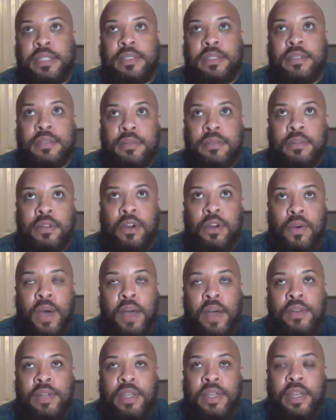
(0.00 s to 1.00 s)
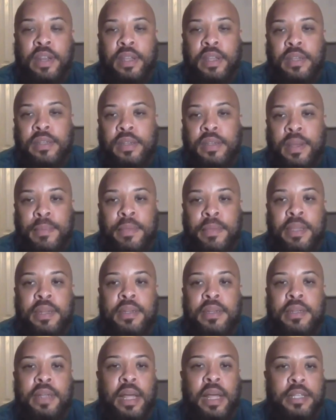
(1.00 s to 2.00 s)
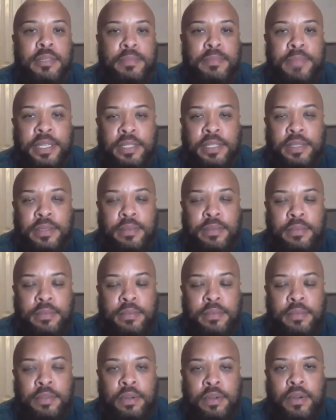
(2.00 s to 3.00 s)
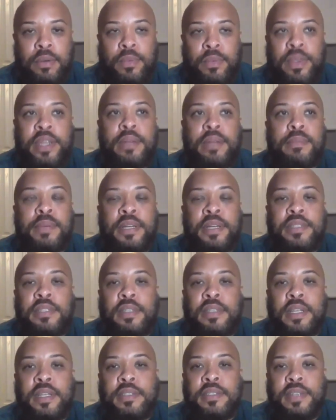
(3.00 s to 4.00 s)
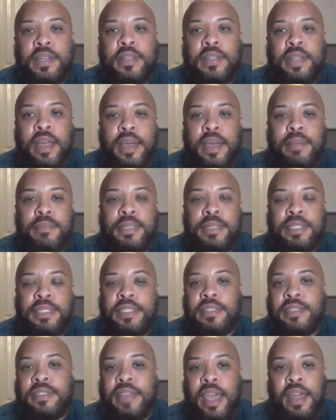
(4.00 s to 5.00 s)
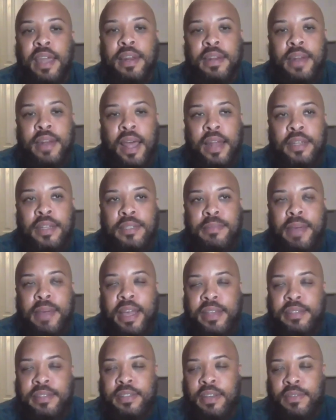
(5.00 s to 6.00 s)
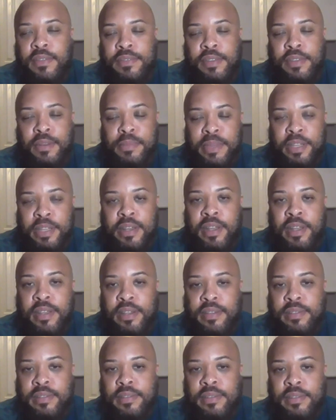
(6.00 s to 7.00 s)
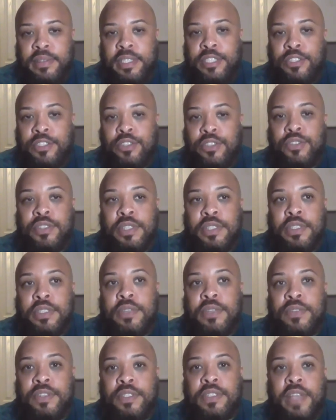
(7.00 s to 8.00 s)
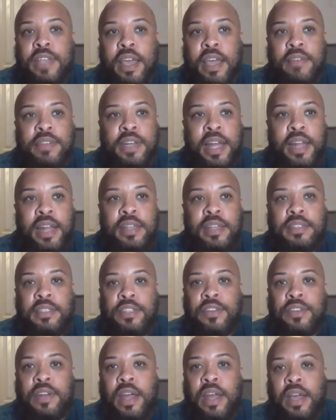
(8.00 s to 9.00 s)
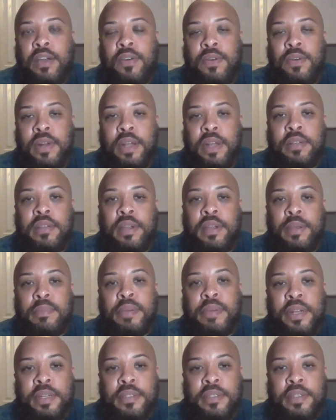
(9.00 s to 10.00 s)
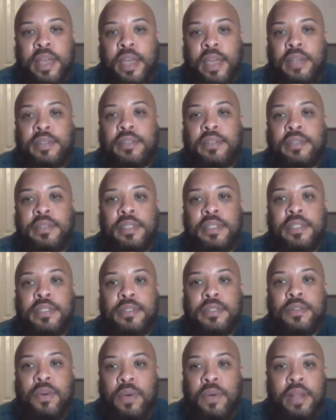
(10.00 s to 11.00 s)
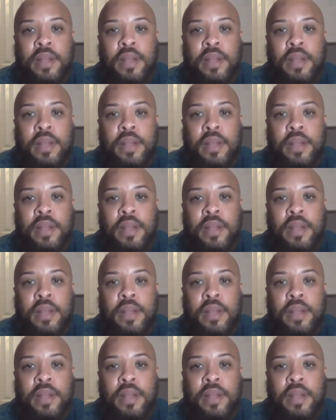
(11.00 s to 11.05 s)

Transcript: it's go out and get it. I mean, I mentioned you know reading books and things like that, but just gaining knowledge by itself don't mean nothing is useless if you just have the knowledge and you're not going out there and putting it to action. It's